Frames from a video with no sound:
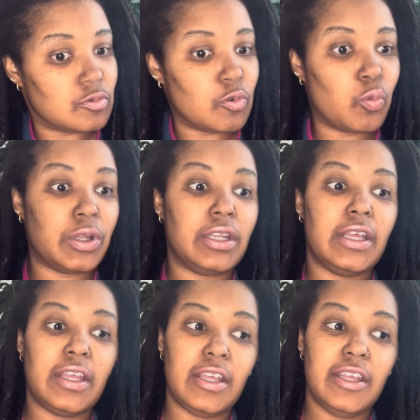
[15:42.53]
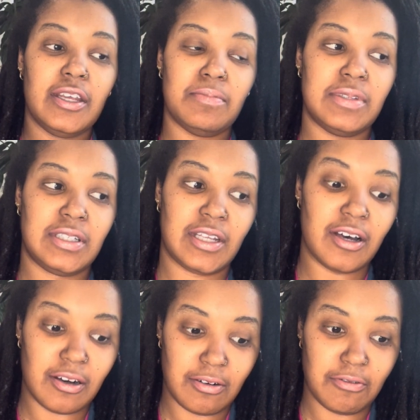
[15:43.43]
when he
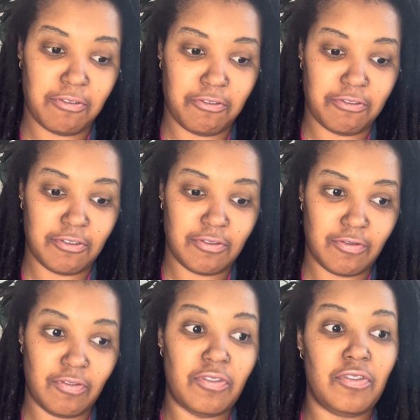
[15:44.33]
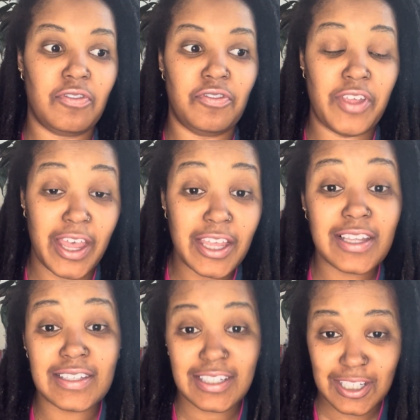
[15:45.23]
himself, they
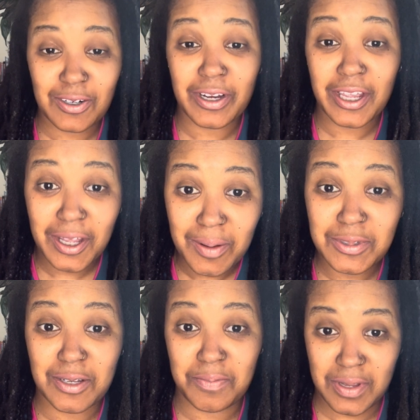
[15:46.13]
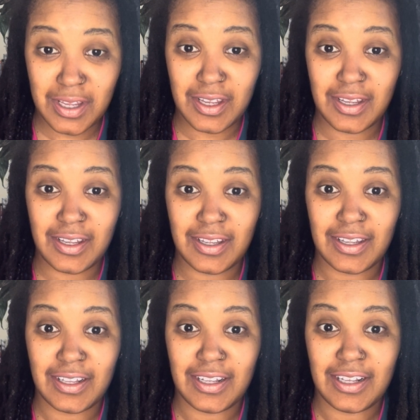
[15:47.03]
consider him to be
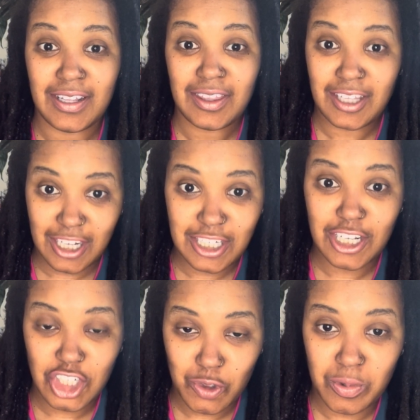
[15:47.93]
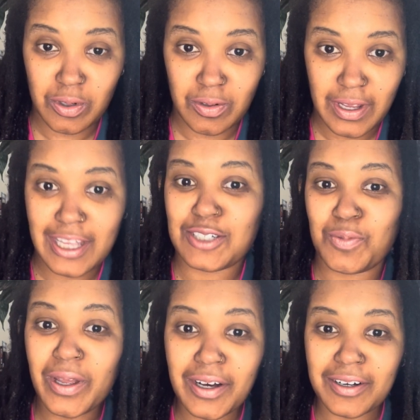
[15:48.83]
the untouchable as
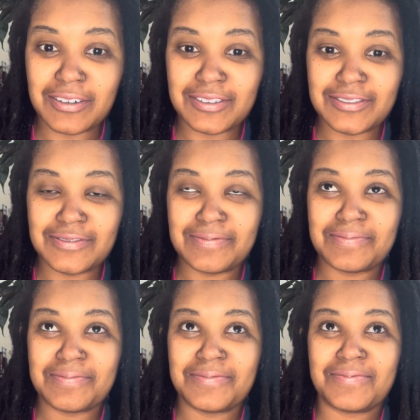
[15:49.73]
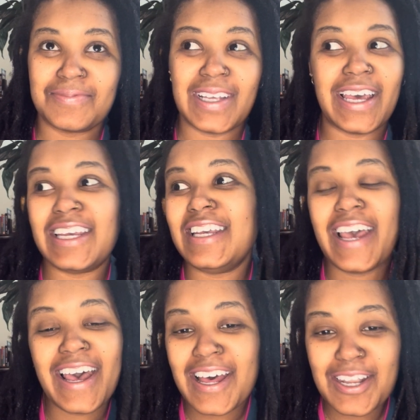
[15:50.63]
well. And he
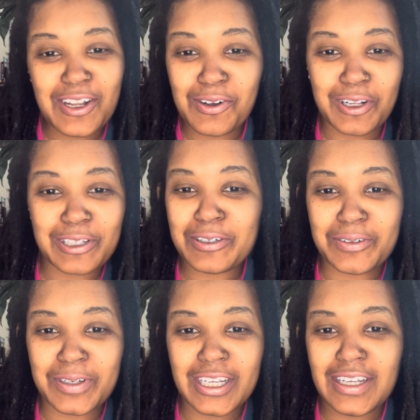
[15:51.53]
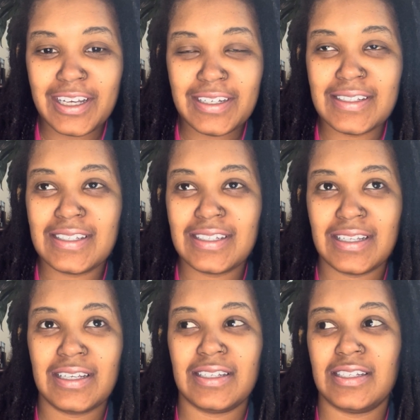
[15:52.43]
had no clue. He didn't see
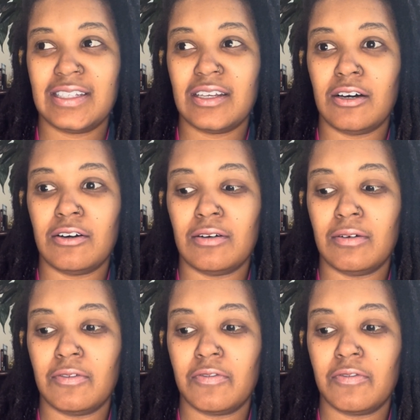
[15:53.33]
himself